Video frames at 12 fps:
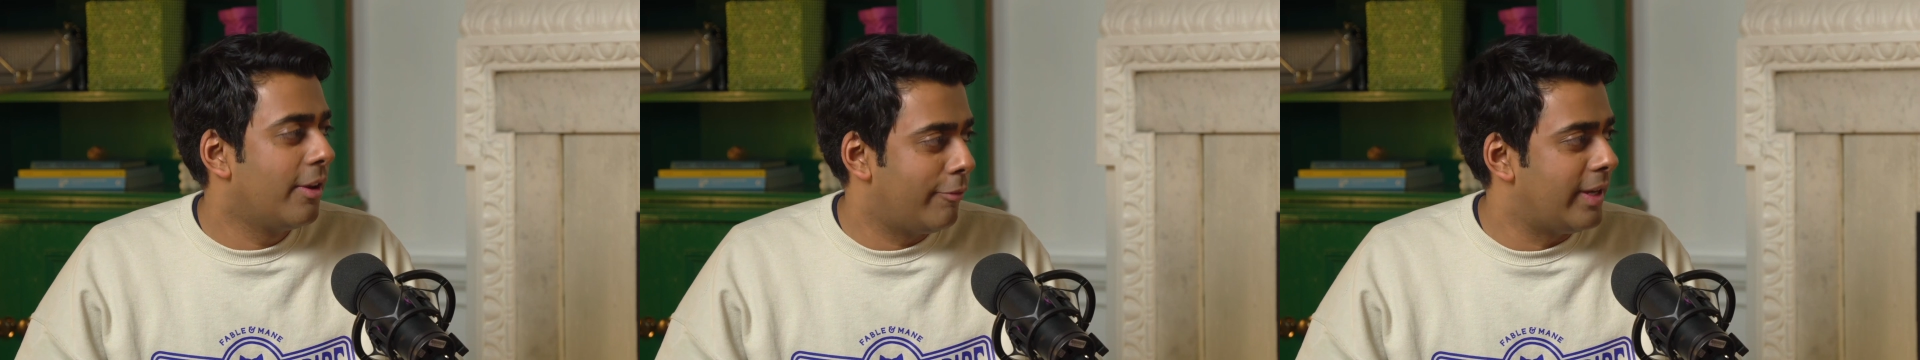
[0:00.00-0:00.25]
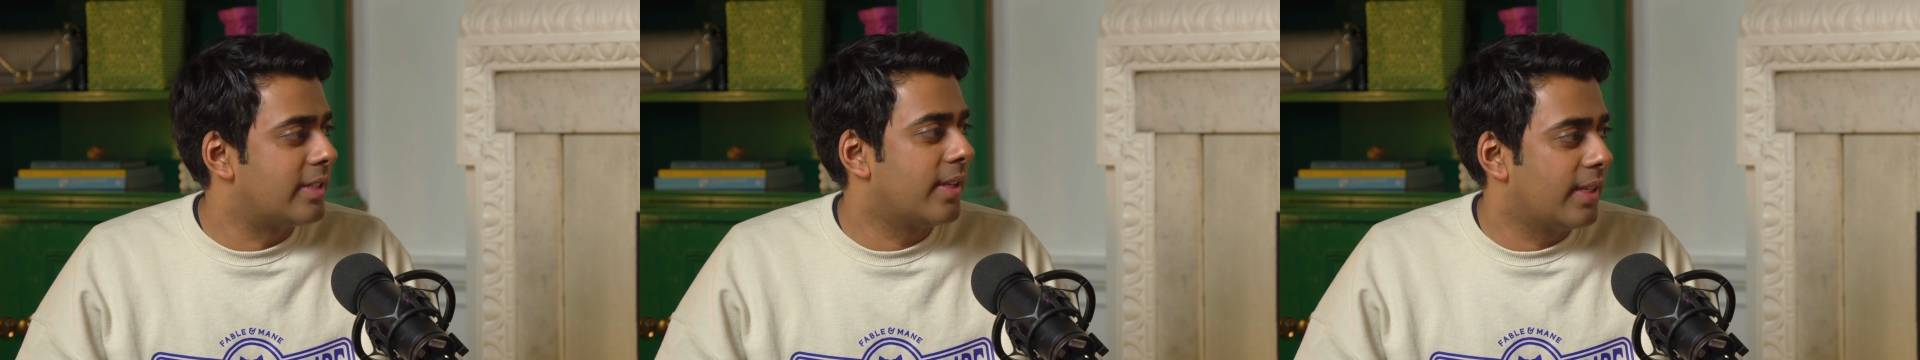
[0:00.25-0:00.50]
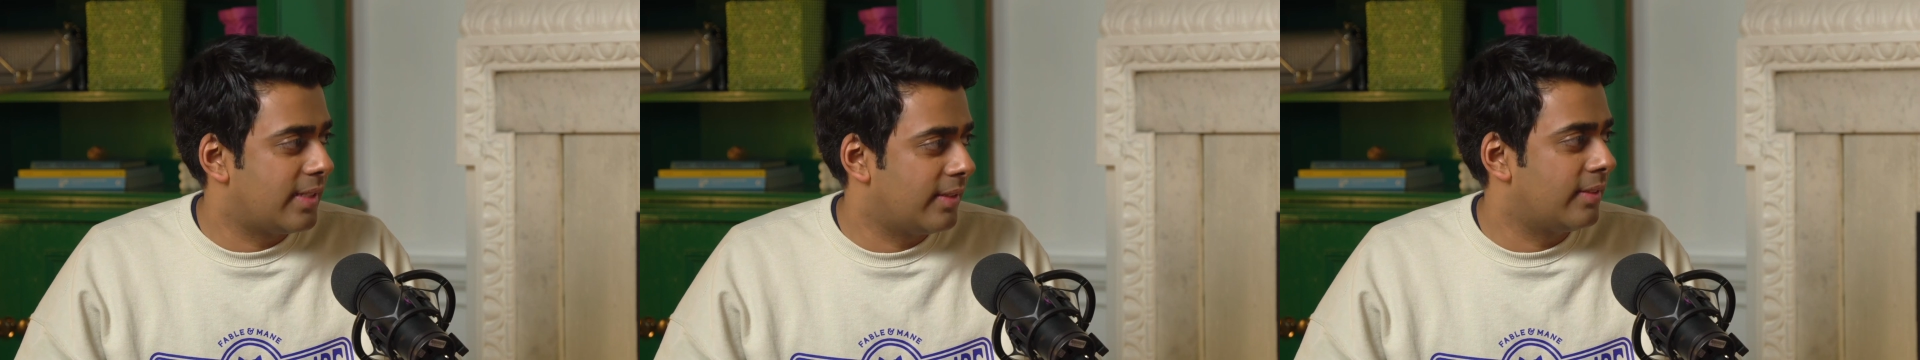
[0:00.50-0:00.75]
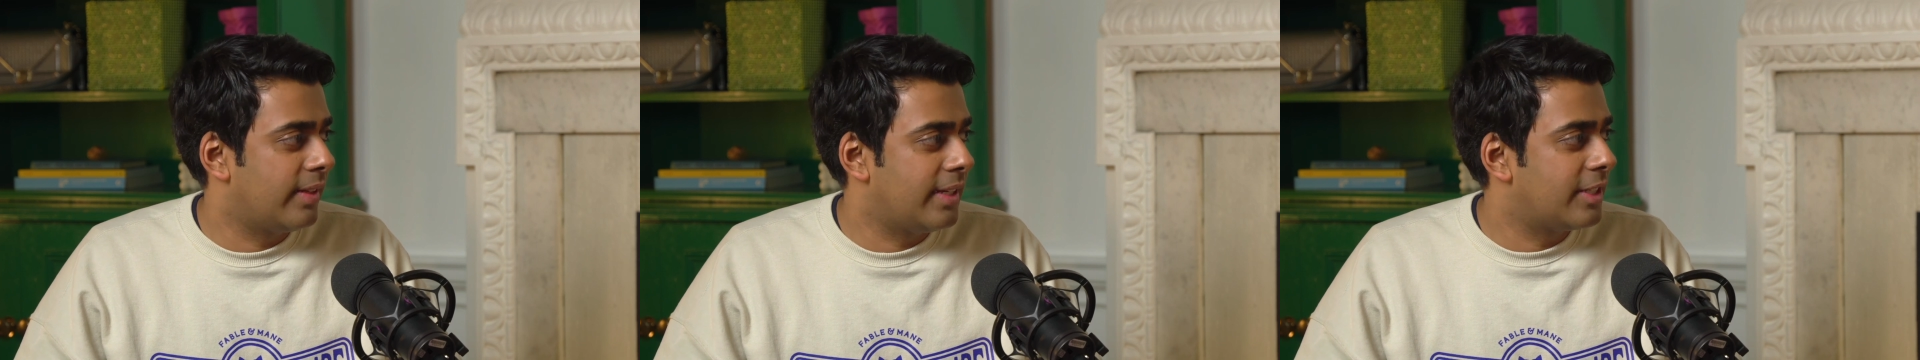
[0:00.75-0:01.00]
reach
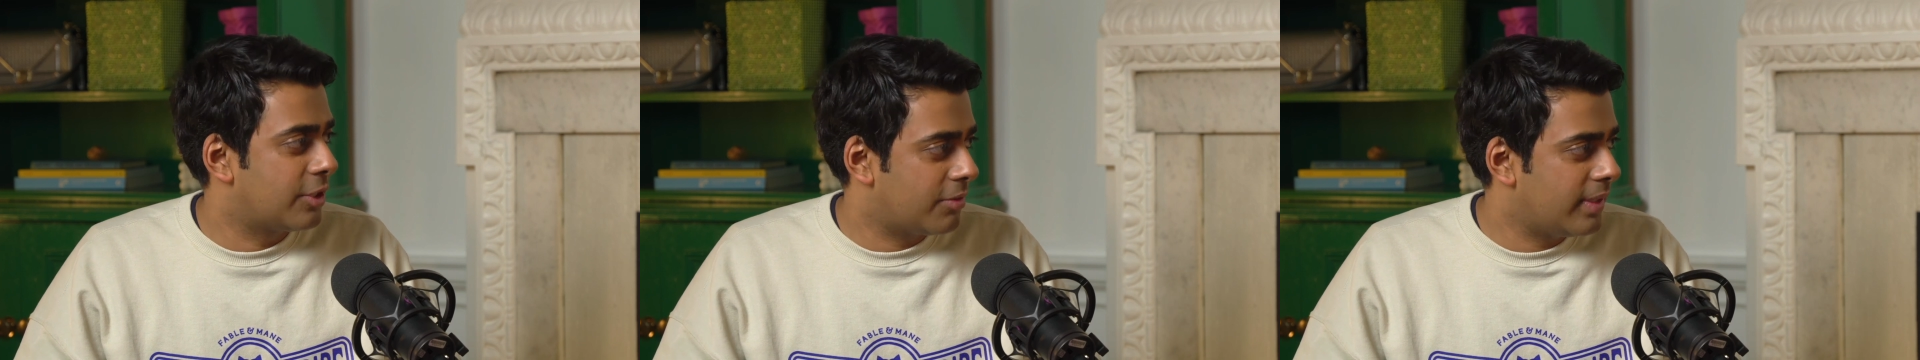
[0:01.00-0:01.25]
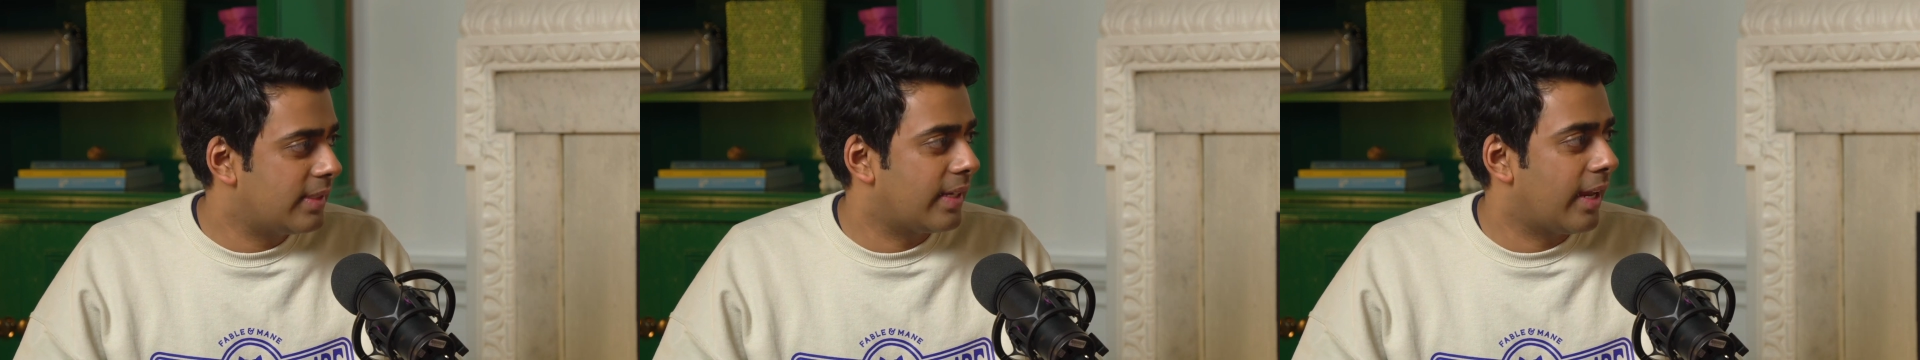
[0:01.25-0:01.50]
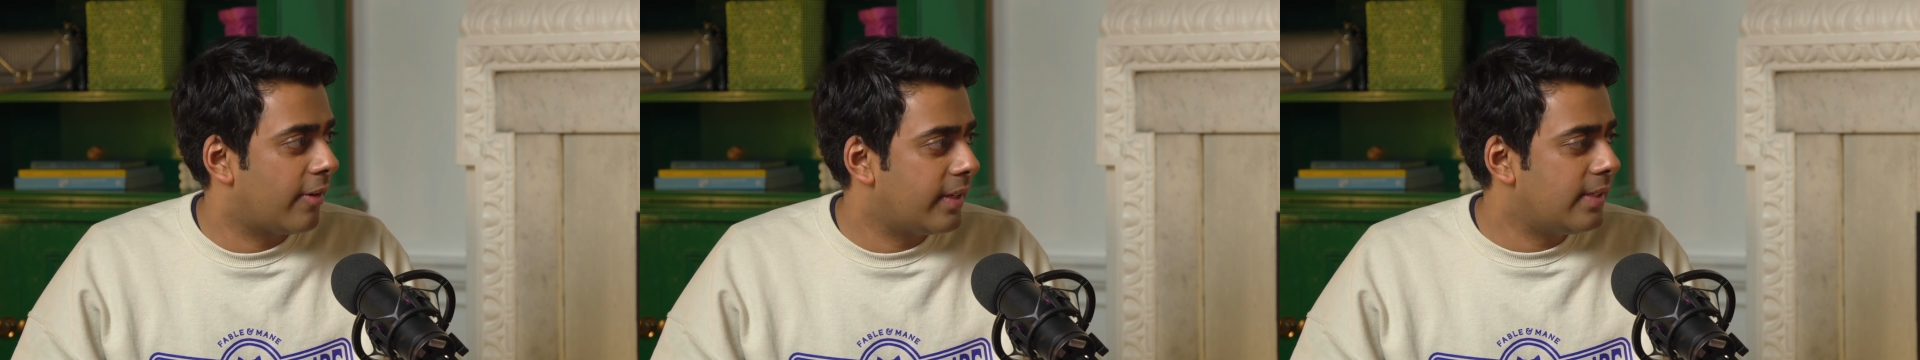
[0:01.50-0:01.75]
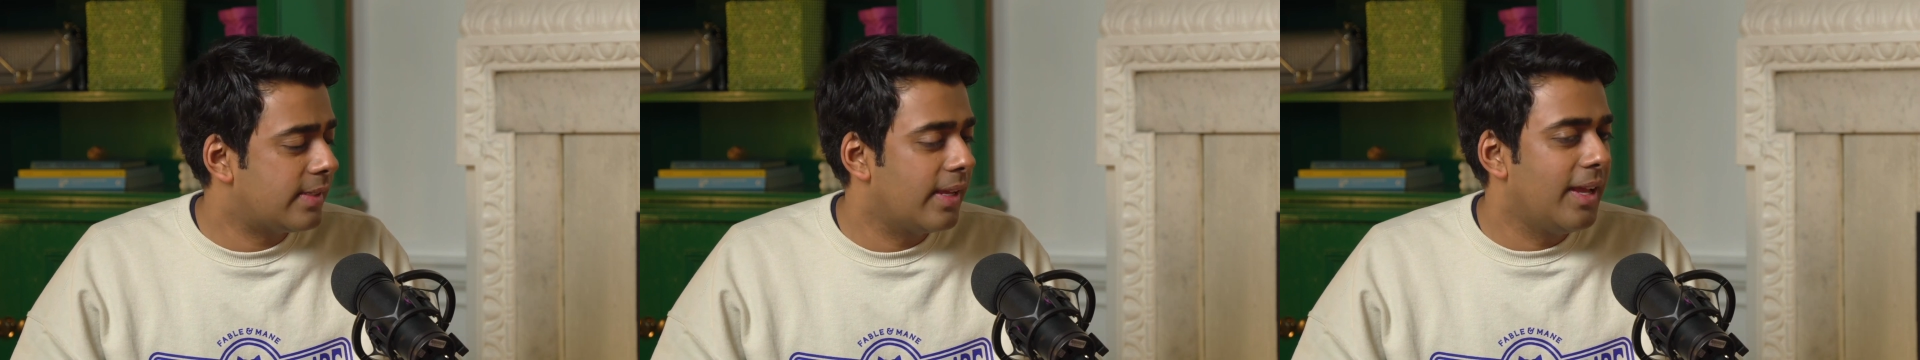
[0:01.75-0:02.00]
certain industries and areas.